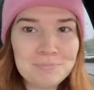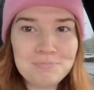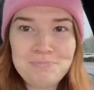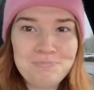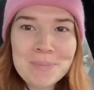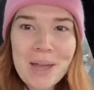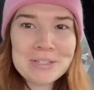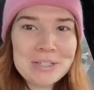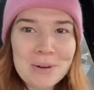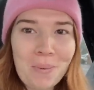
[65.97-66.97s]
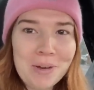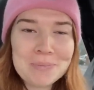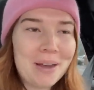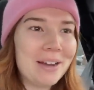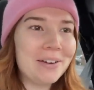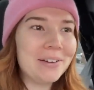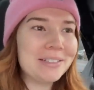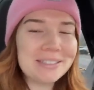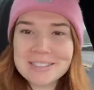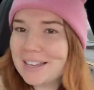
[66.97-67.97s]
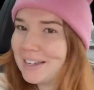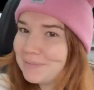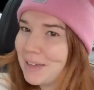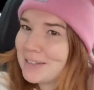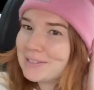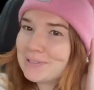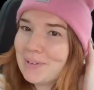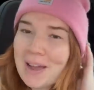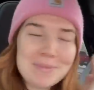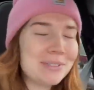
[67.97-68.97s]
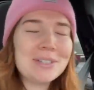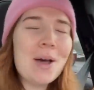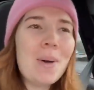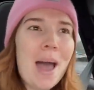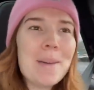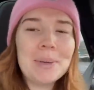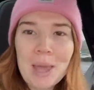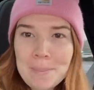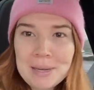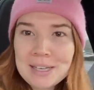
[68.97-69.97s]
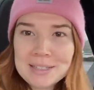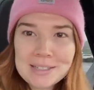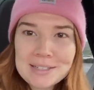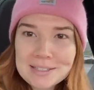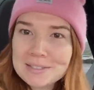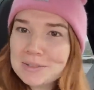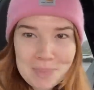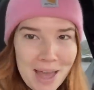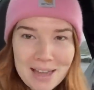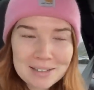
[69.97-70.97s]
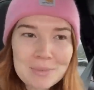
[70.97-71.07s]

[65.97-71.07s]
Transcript: I just need to wash my hair, honestly. That's why I'm so happy that beanie season is back.